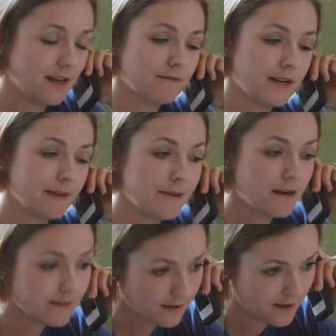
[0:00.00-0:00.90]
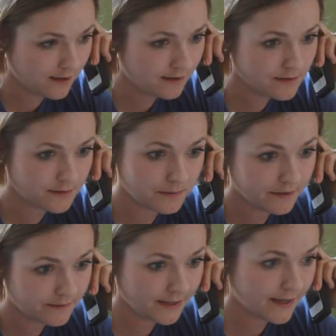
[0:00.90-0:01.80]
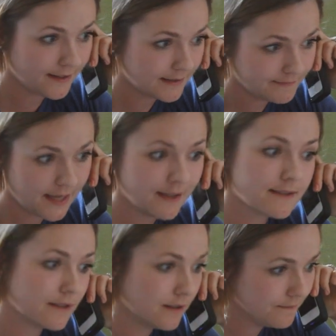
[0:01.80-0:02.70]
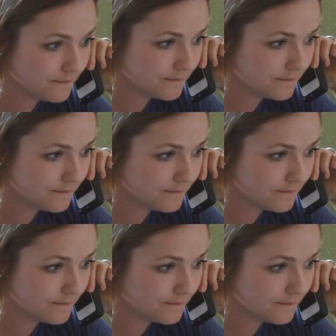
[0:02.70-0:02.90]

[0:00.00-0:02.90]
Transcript: And running marathon is sort of like cancer.